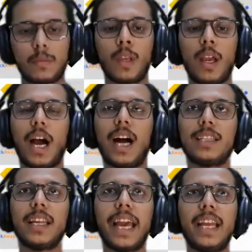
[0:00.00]
Mm-hmm.
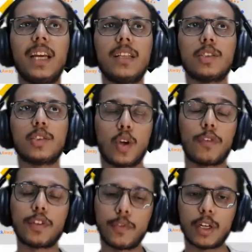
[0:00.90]
Are there any other
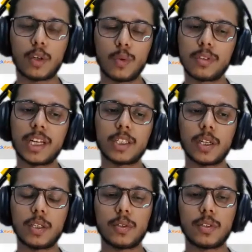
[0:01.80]
software
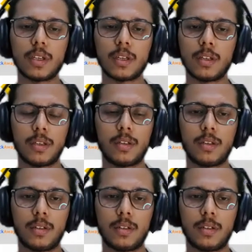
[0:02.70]
tools that you're using?